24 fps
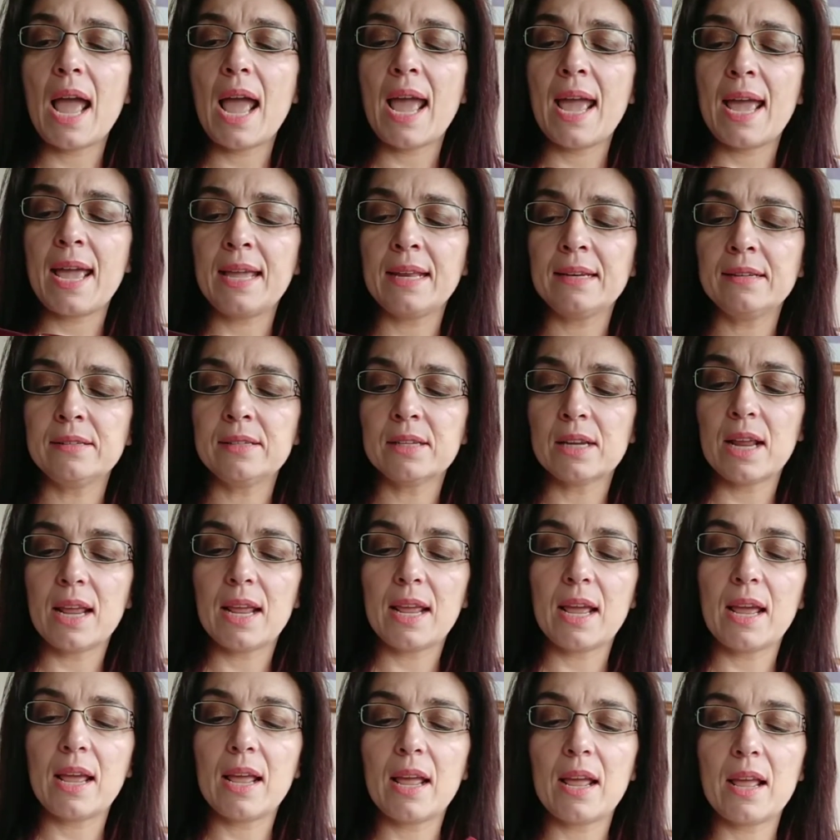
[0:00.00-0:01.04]
And
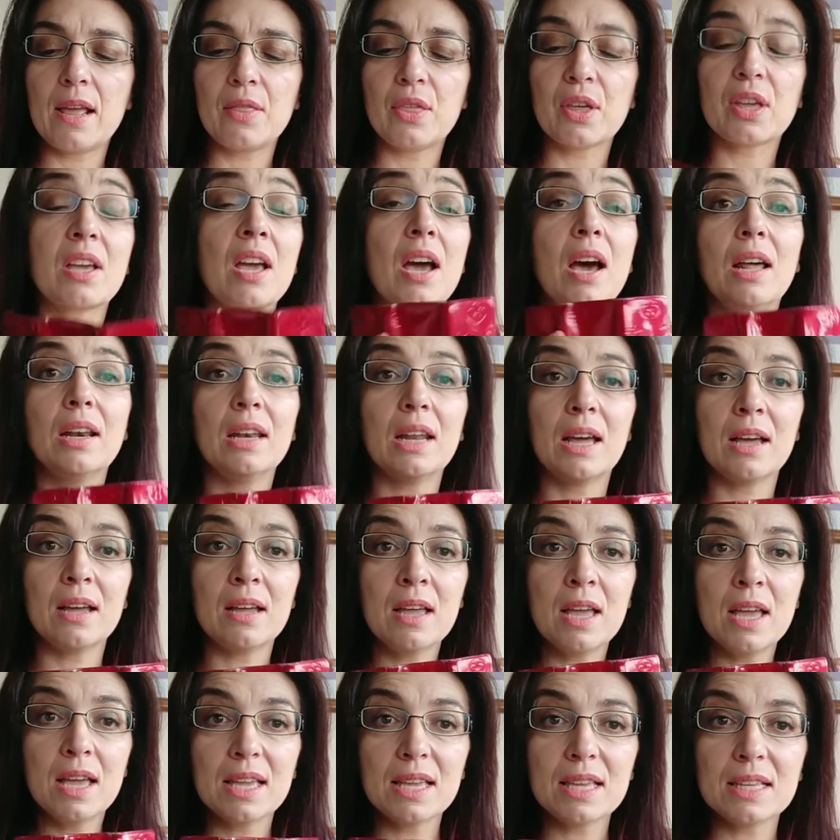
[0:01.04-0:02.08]
the color
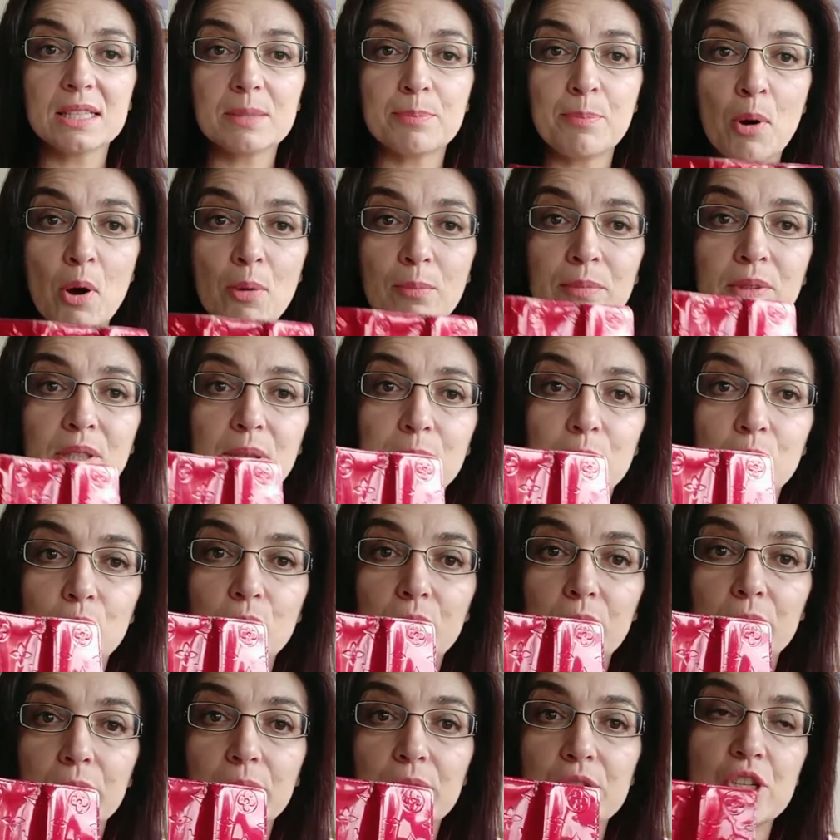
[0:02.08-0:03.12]
is pomme
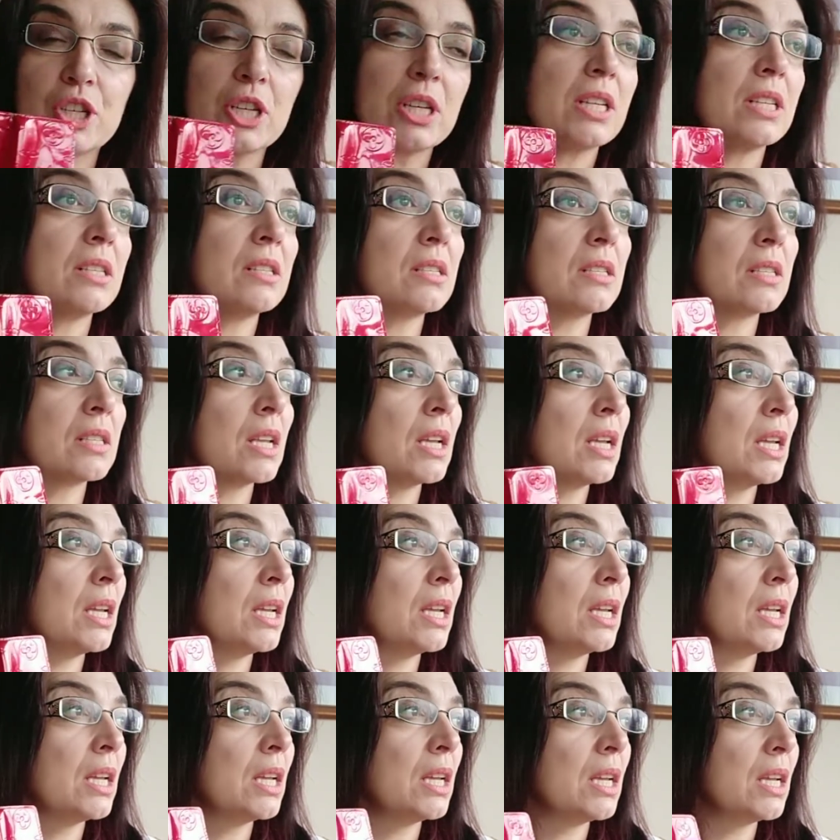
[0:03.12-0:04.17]
d'amour, which is
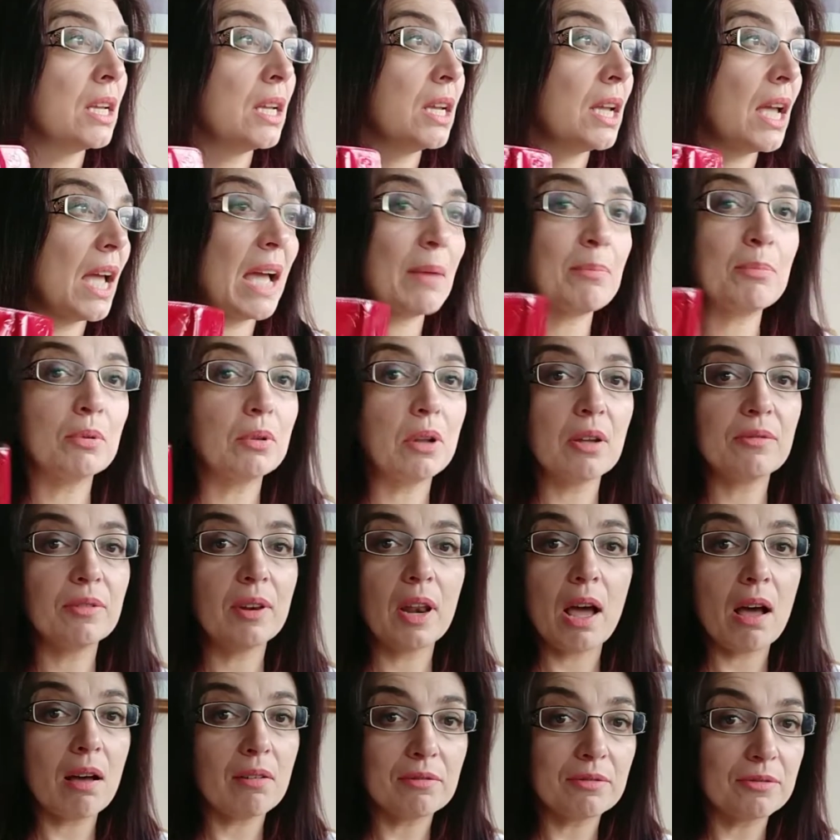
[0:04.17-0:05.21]
apple of
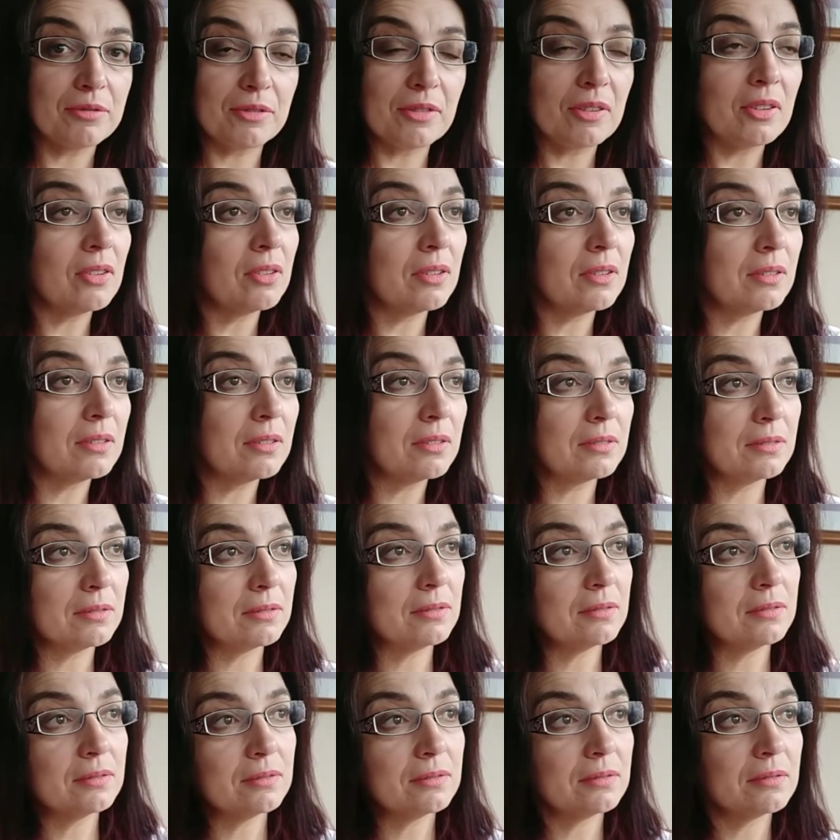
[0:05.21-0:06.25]
love.
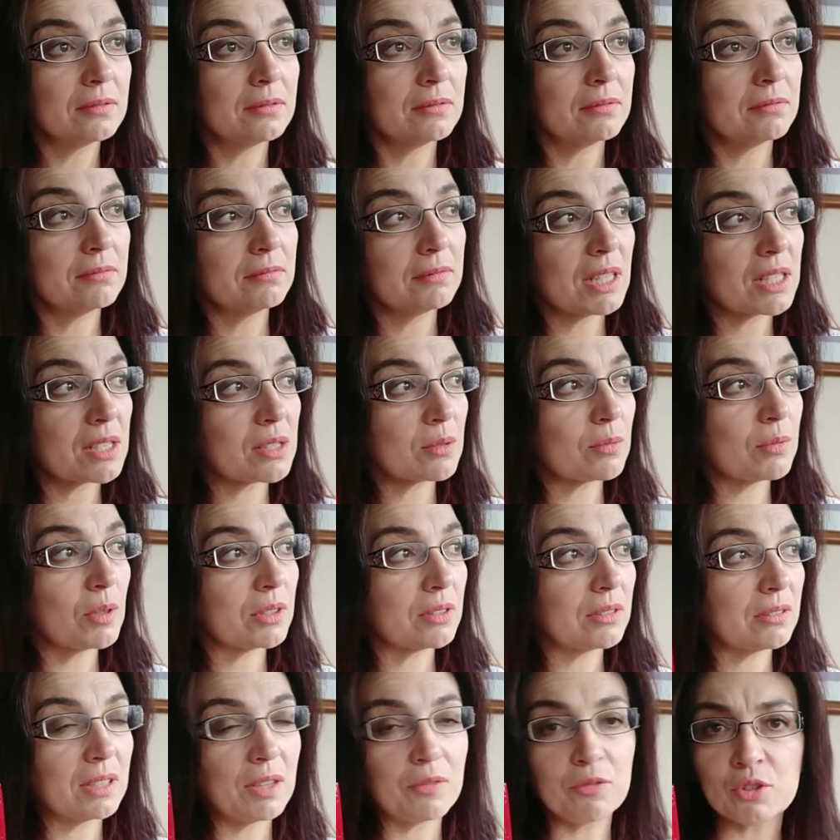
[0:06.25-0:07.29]
That's
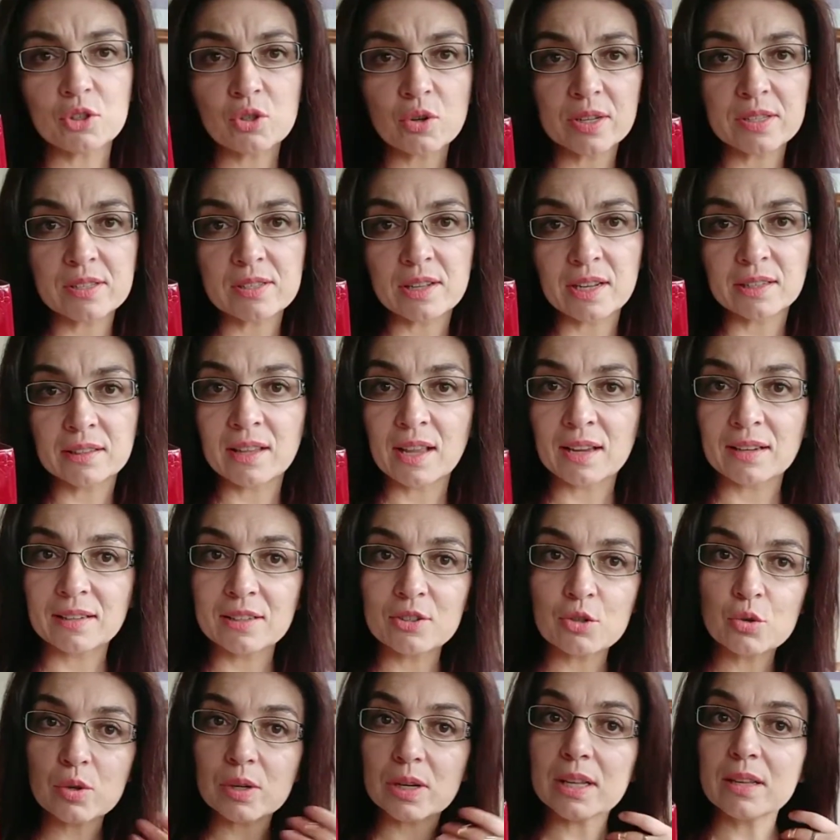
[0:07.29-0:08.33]
what, if you translate that
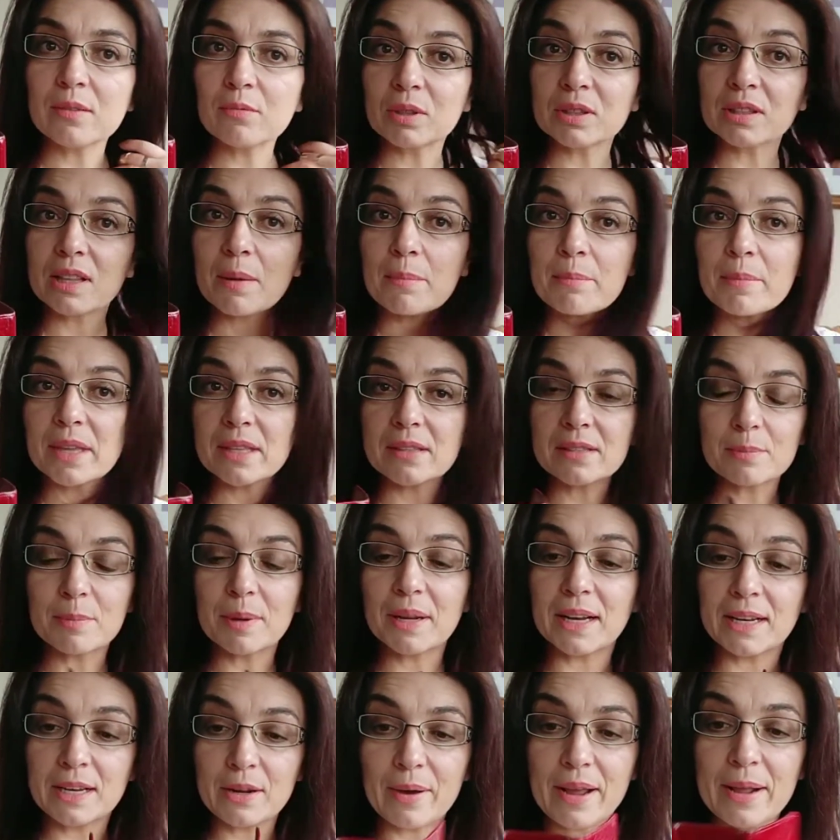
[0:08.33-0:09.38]
literally, what that means.
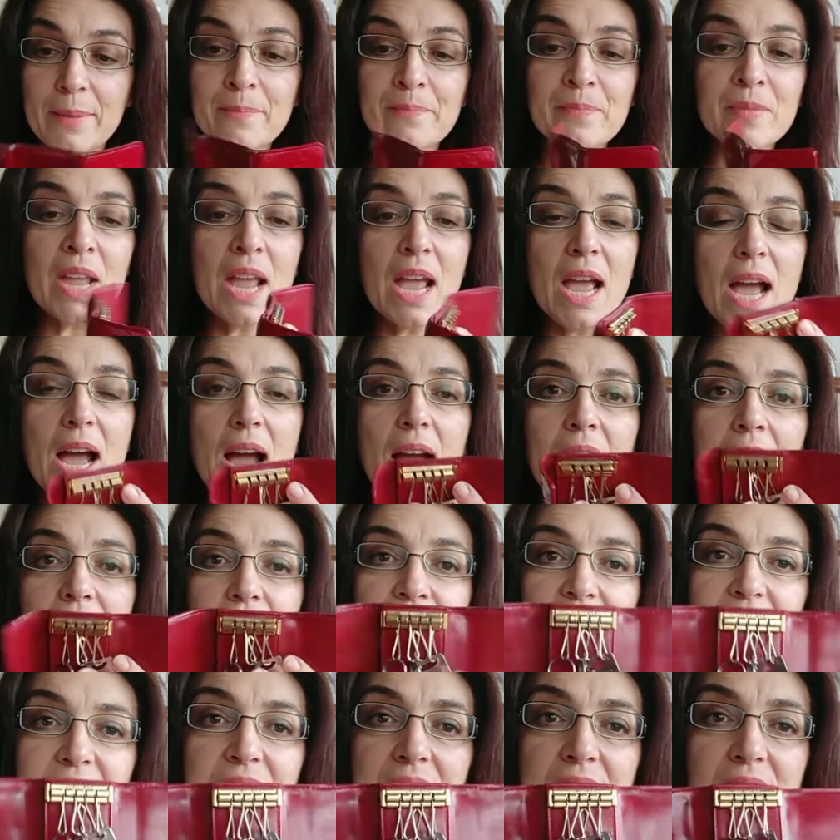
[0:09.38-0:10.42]
But anyway,
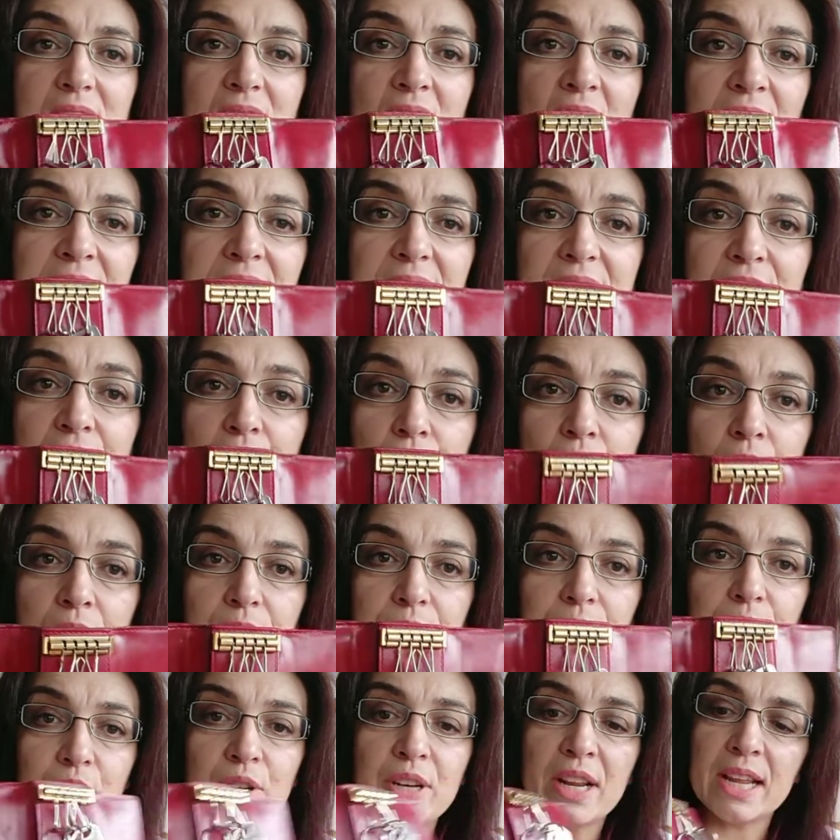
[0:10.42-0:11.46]
the inside is
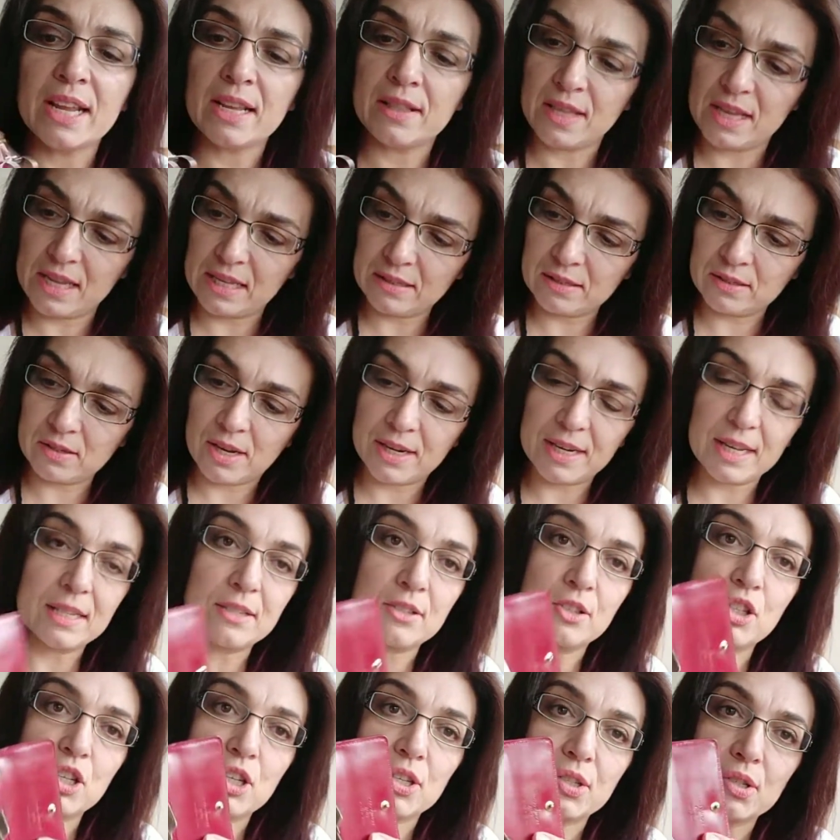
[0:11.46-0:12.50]
not vernis. The inside
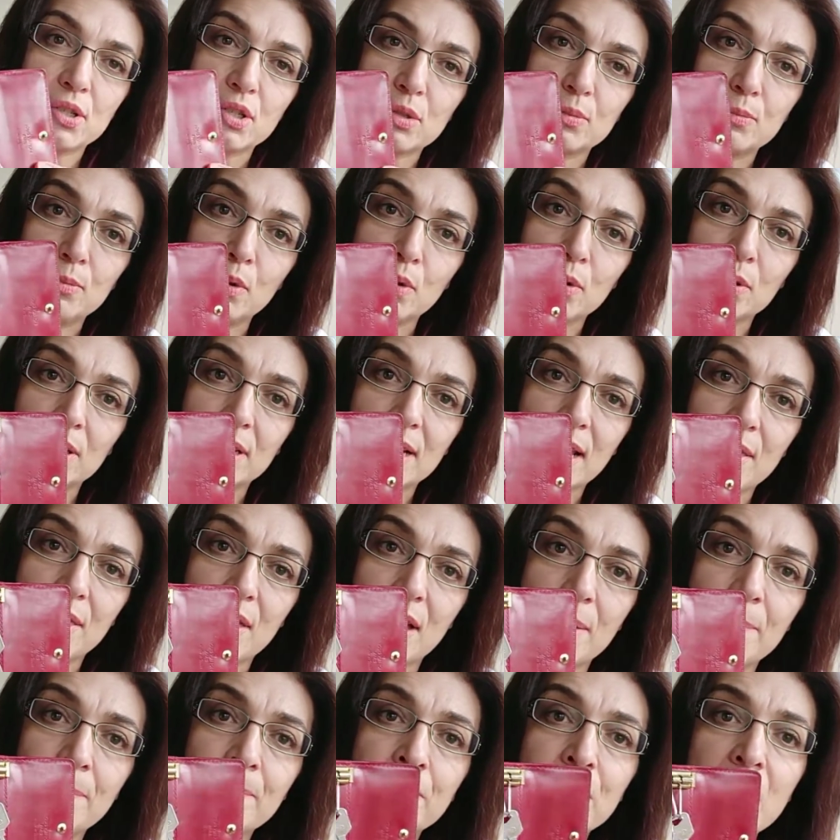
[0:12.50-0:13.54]
is just smooth
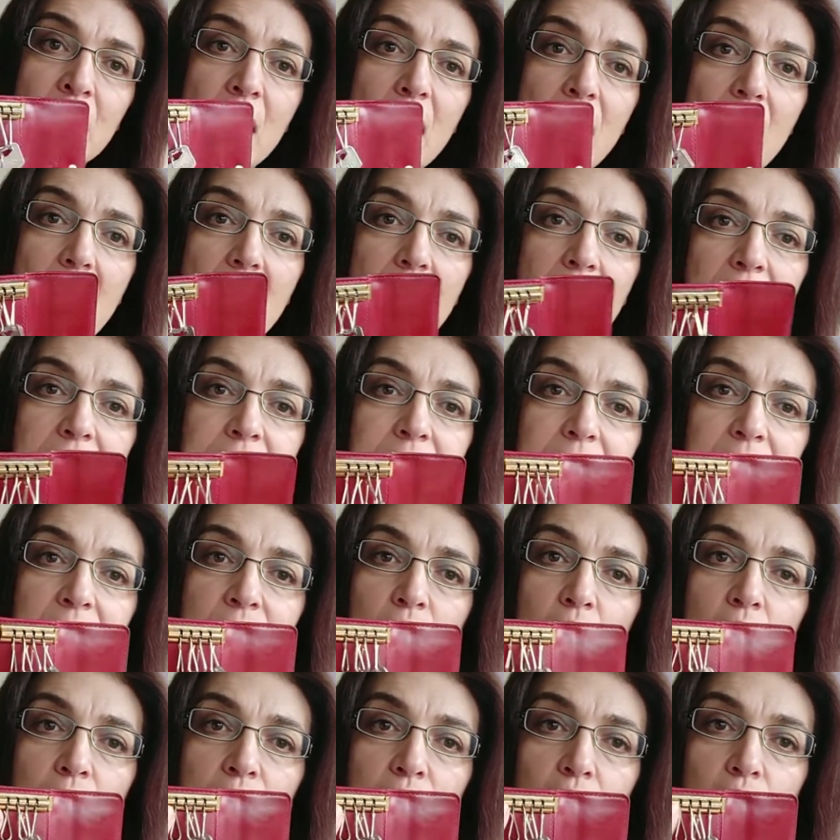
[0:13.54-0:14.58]
leather. And it's
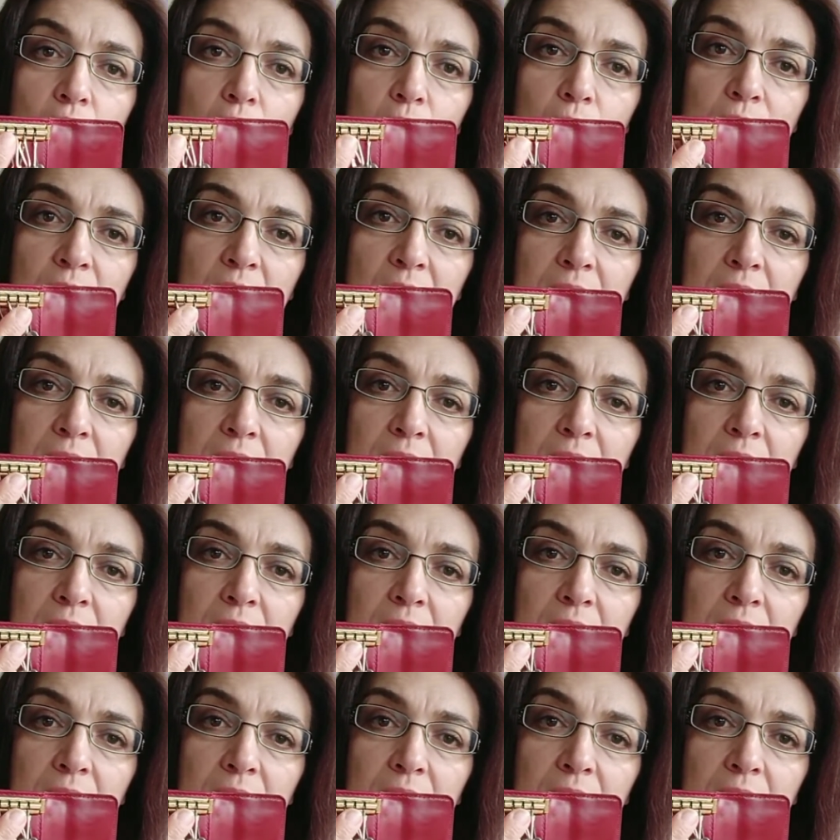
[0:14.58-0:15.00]
got the gold